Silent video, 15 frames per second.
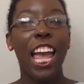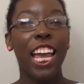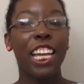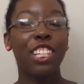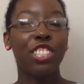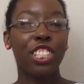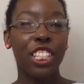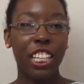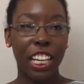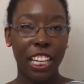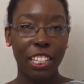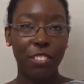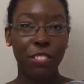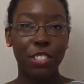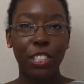and she
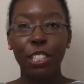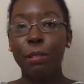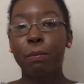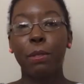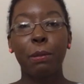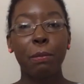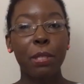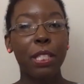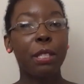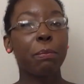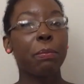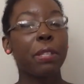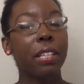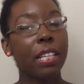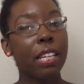kind of stepped up to the
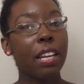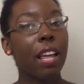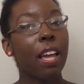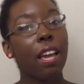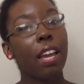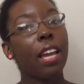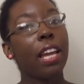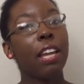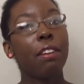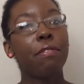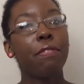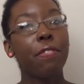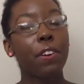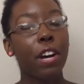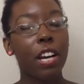plate
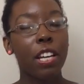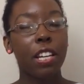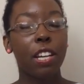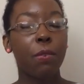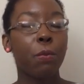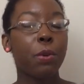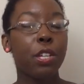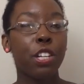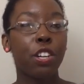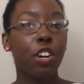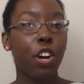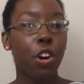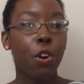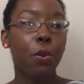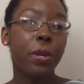and fought and won
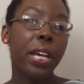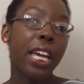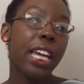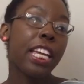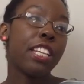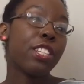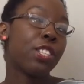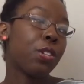her own hand.